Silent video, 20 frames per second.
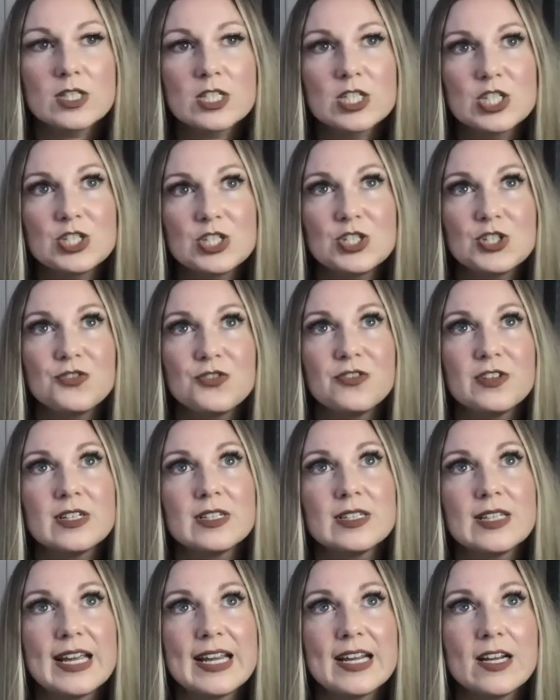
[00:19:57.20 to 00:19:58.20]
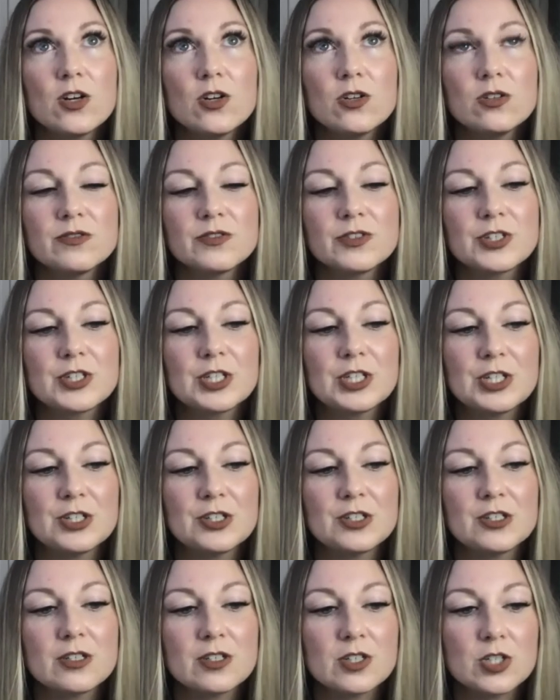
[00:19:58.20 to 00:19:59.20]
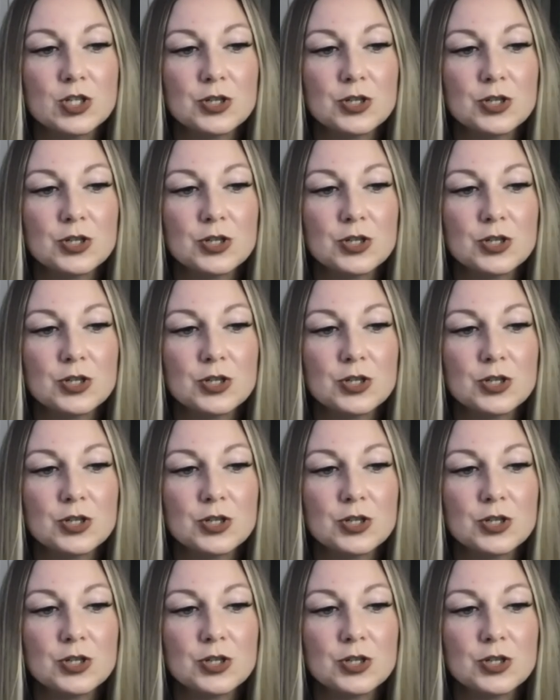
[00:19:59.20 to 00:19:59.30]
Did you feel like over your